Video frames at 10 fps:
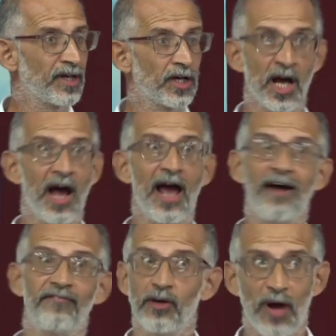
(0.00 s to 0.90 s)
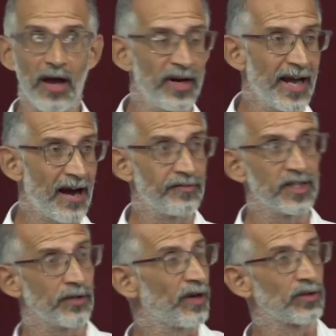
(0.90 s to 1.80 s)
because everywhere where they have this thing,